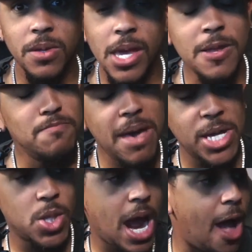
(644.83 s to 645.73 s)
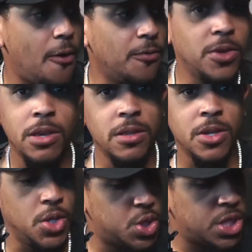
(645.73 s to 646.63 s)
and measure how
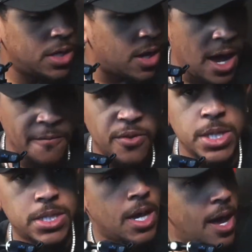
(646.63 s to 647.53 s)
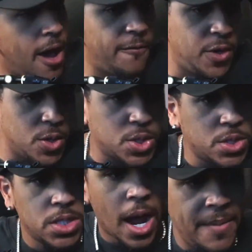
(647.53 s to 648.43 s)
the circumference of your
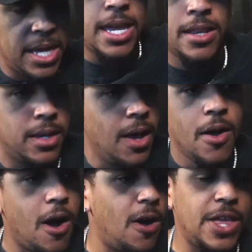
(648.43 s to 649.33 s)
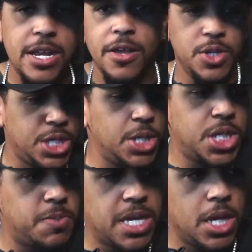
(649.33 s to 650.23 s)
stomach and all that other shit
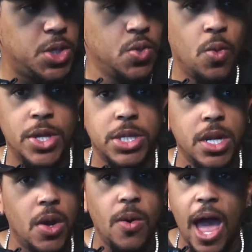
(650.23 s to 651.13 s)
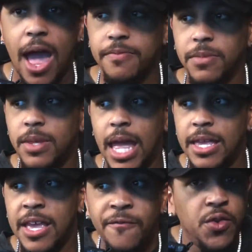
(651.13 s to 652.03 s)
just because you want to know
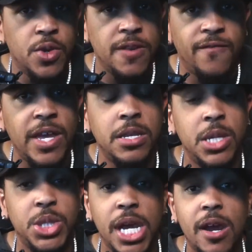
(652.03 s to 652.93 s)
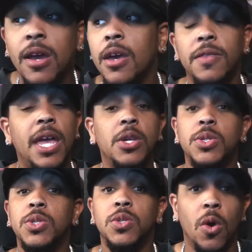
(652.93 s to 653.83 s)
if you can fit in a chair. That is
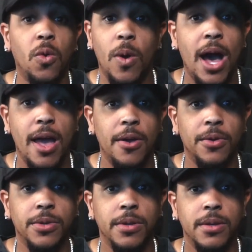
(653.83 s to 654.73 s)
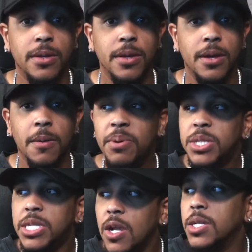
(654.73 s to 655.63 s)
so wild. But
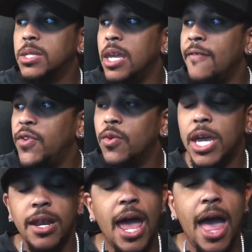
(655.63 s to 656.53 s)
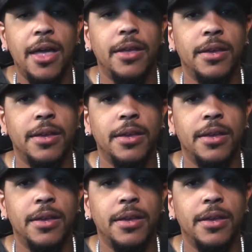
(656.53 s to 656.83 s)
seriously, if you cannot